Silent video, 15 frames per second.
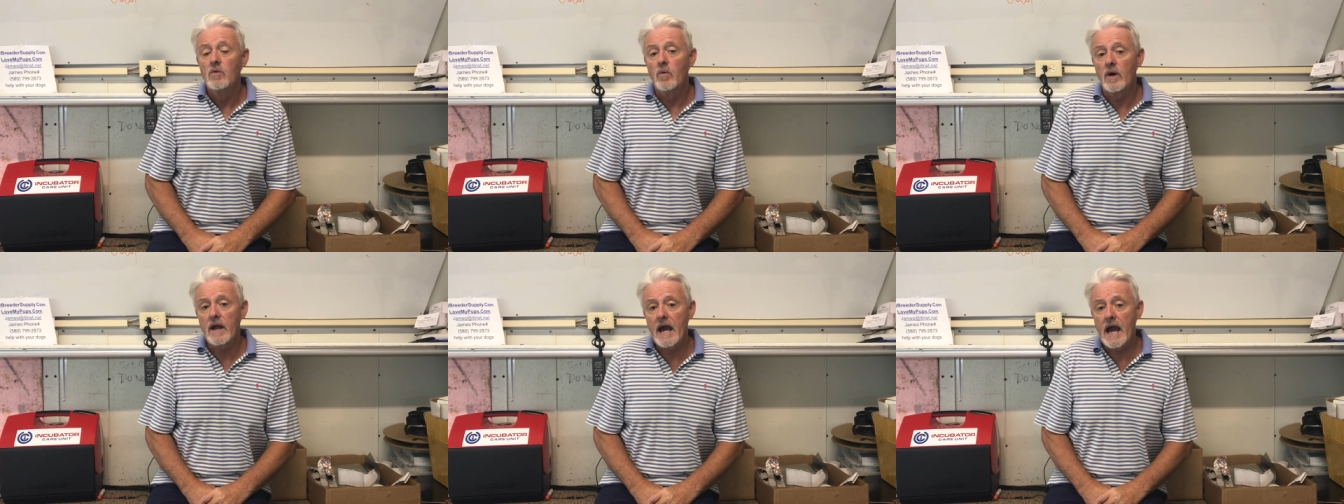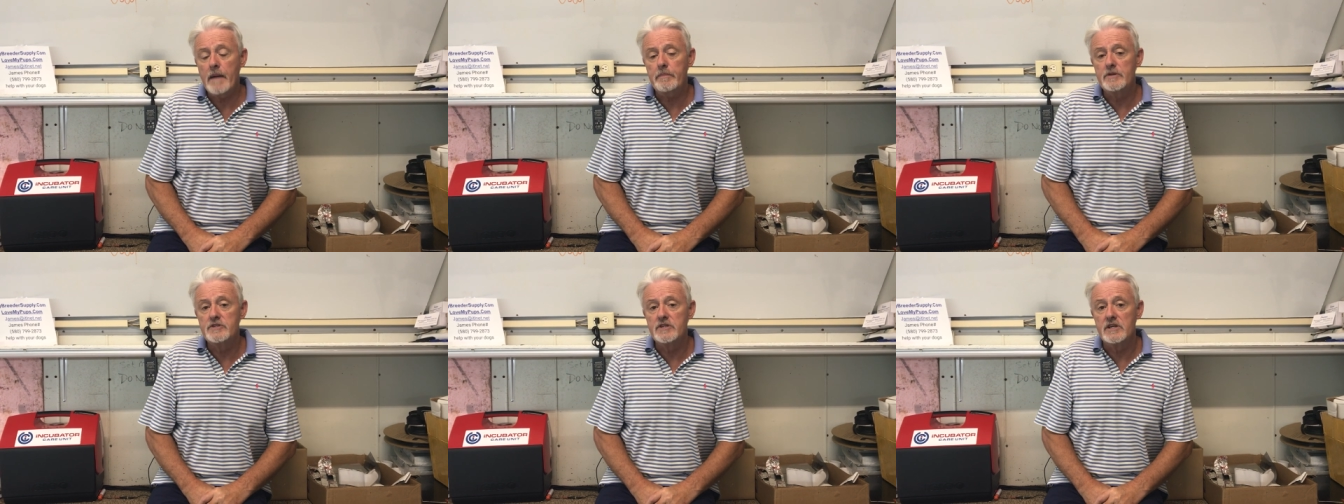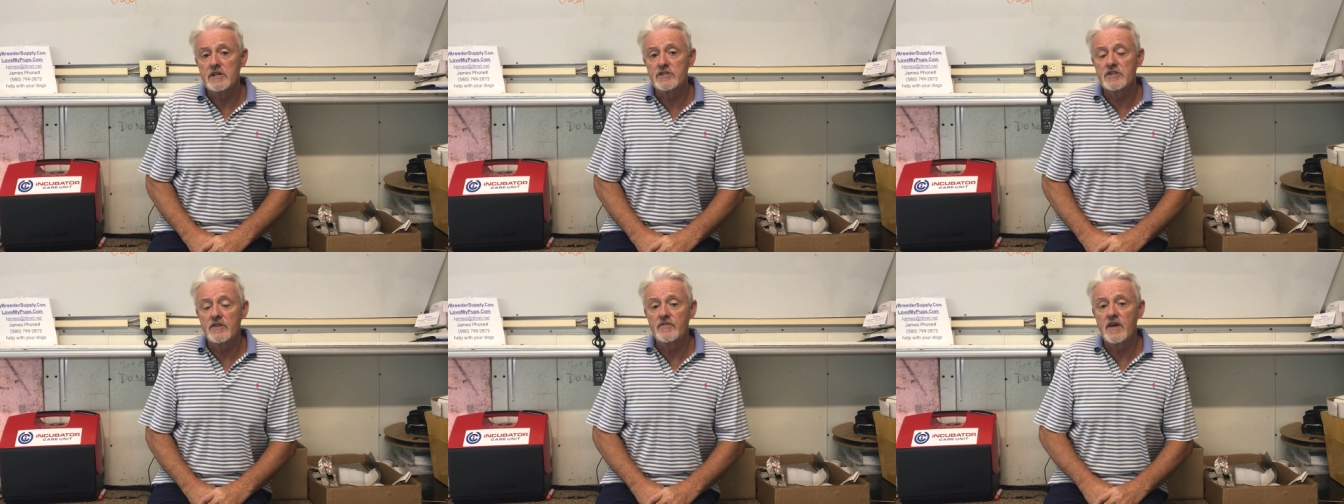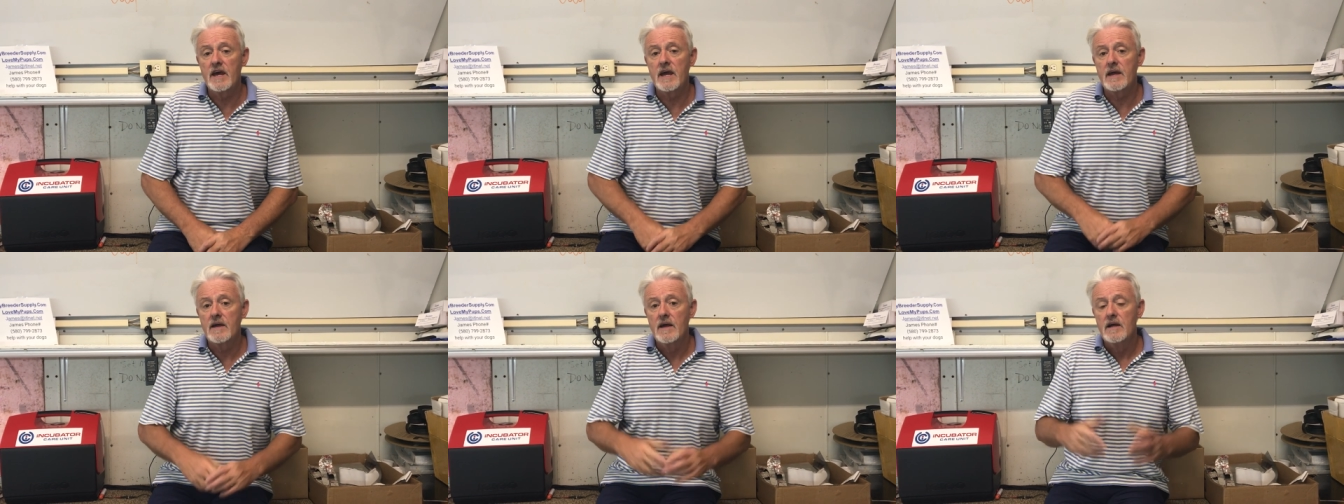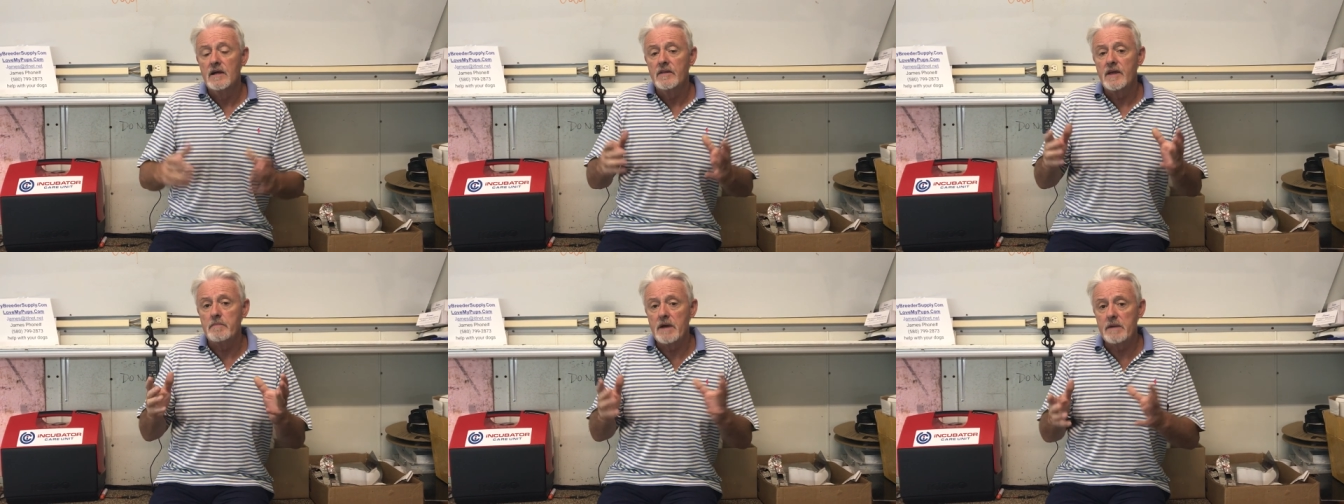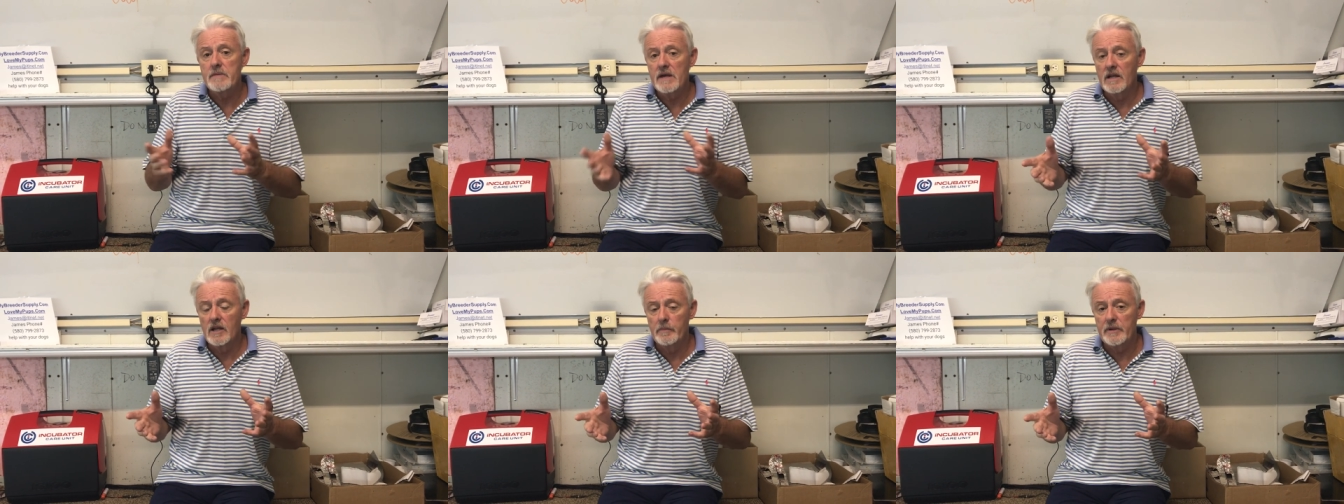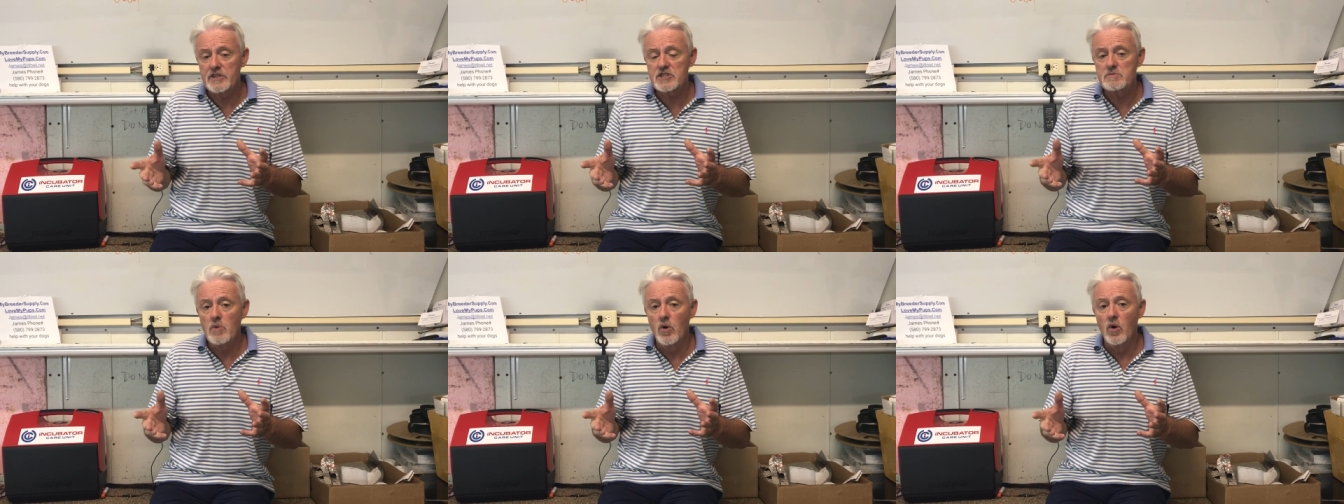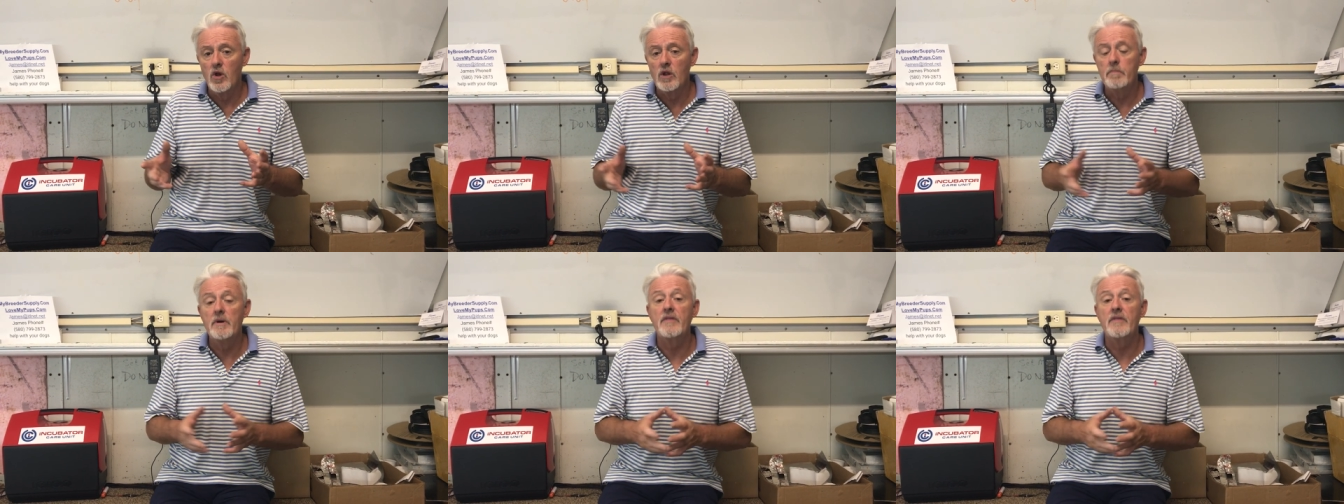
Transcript: What happens is they, they may be a little bit small,